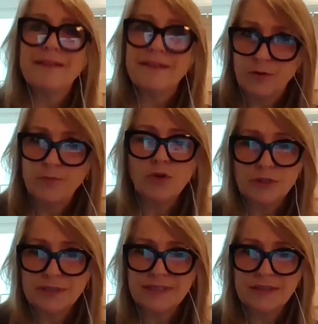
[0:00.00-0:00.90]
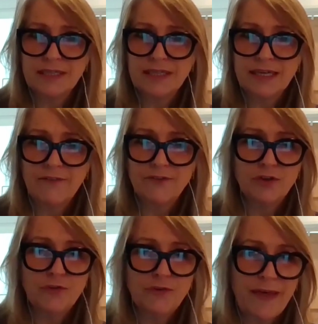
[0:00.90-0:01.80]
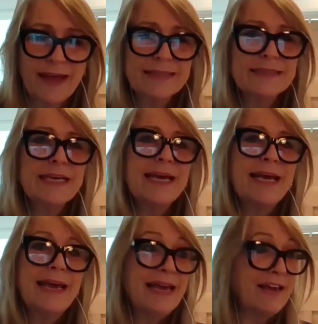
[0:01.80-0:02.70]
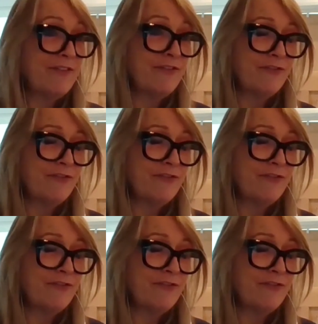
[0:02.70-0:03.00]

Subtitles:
There are products that are going to cover you for that. If